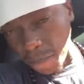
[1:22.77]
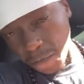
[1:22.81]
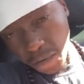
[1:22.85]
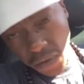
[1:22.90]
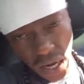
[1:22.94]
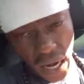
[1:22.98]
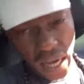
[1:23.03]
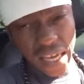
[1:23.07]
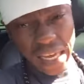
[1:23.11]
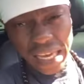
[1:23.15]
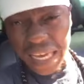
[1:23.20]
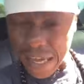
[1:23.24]
Well,
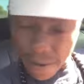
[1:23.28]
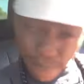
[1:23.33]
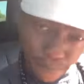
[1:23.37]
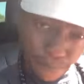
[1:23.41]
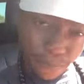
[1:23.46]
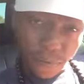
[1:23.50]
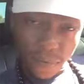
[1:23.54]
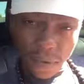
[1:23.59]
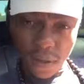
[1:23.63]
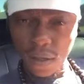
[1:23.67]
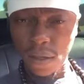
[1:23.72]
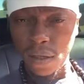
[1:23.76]
a
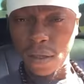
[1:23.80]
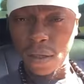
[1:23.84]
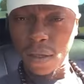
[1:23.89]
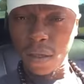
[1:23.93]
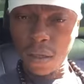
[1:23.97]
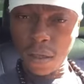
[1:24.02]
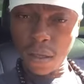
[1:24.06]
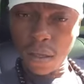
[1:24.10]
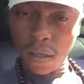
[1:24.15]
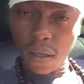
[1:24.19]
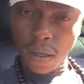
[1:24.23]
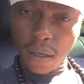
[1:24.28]
Teflon, I
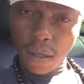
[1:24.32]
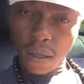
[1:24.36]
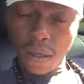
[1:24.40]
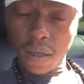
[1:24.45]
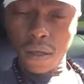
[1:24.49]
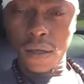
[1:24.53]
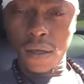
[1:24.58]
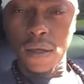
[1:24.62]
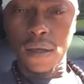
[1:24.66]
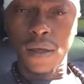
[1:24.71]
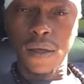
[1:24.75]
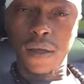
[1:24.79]
know
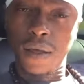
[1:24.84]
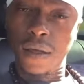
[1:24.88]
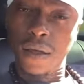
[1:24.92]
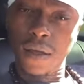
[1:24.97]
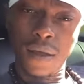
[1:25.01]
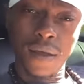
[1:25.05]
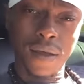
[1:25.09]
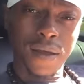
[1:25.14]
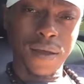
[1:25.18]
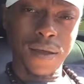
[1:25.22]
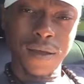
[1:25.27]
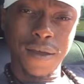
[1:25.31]
first
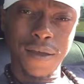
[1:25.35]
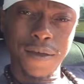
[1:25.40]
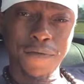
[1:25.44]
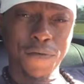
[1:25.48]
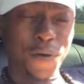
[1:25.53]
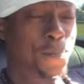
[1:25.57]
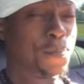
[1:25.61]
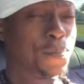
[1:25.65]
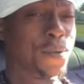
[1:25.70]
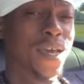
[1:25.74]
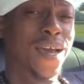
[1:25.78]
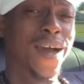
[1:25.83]
before
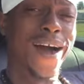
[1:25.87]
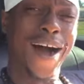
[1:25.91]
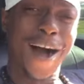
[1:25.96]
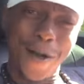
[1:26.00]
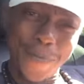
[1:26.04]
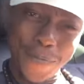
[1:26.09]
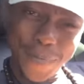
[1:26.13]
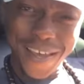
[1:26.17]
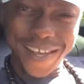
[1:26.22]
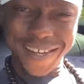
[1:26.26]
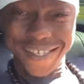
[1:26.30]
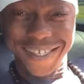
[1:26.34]
Octane still,
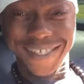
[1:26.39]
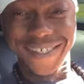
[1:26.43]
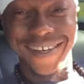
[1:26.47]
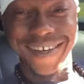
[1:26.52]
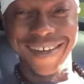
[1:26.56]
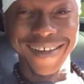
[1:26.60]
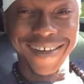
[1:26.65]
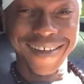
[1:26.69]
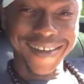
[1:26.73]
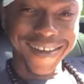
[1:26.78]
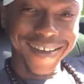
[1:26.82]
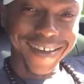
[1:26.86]
to be
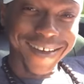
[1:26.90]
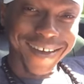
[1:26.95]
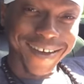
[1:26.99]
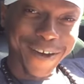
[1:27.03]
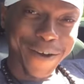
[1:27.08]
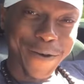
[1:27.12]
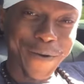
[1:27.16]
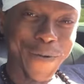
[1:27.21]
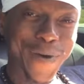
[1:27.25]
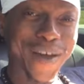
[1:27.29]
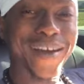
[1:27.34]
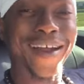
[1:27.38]
honest.
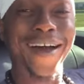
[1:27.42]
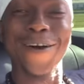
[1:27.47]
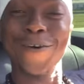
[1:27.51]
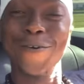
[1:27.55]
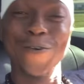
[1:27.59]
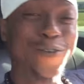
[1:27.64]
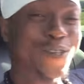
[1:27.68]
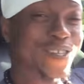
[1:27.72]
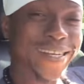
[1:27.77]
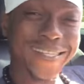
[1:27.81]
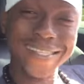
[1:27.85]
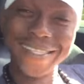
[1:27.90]
See,
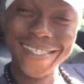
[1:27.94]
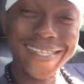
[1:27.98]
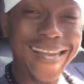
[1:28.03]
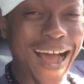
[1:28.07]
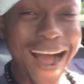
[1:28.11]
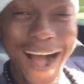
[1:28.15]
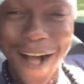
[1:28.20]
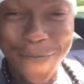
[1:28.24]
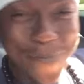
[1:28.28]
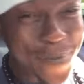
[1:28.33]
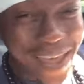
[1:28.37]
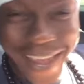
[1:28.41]

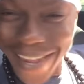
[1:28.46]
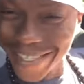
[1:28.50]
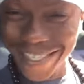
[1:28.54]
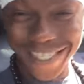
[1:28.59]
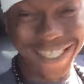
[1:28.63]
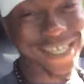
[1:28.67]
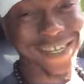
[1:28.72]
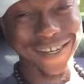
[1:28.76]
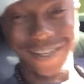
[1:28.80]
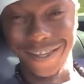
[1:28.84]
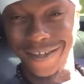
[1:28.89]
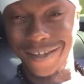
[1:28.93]
yes,
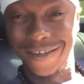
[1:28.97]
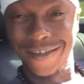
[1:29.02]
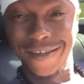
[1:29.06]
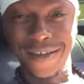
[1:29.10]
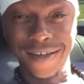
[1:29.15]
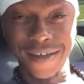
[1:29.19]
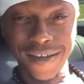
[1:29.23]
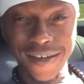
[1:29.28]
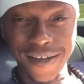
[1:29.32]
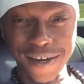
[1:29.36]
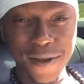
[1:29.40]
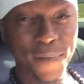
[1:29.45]
yeah.
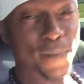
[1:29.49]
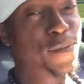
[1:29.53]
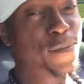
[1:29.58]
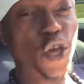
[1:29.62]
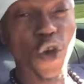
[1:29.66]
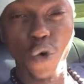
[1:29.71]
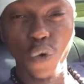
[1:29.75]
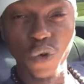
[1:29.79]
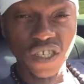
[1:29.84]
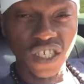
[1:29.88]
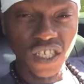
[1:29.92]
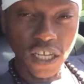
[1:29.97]

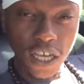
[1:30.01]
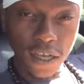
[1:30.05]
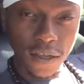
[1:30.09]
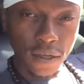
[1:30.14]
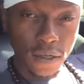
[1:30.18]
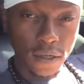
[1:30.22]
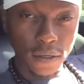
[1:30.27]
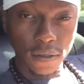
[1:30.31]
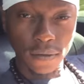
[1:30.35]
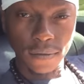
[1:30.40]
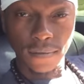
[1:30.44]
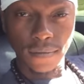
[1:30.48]
And also,
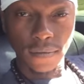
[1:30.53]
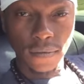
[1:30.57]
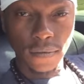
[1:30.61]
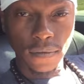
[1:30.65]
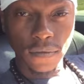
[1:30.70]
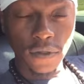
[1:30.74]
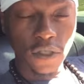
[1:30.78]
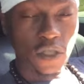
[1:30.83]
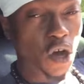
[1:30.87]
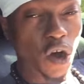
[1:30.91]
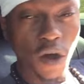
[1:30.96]
we're going to run through a little